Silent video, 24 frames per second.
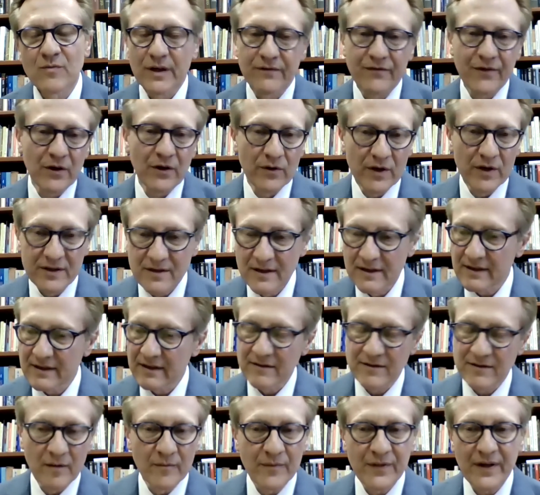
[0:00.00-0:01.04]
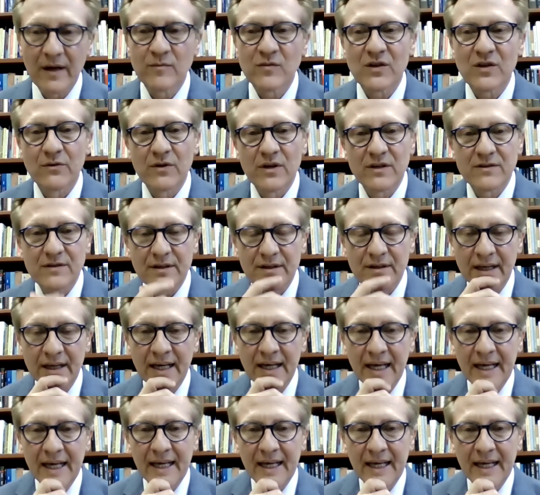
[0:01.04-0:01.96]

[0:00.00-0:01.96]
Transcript: But if there isn't, and sometimes there isn't,